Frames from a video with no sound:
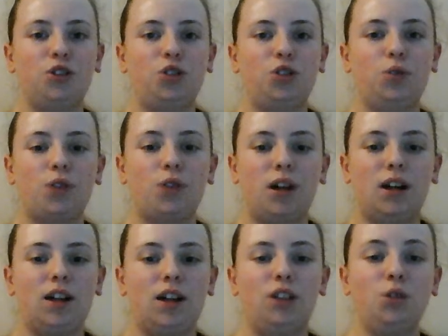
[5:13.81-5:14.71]

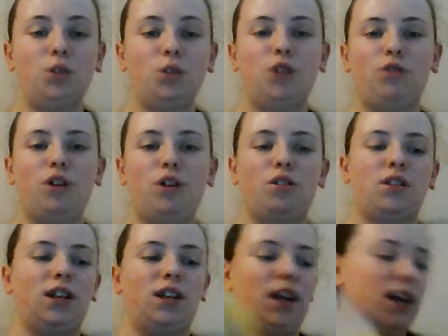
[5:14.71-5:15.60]
sooner rather
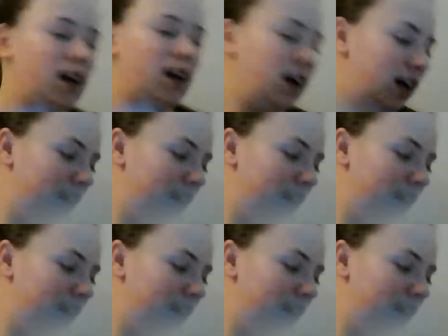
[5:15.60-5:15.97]
than later.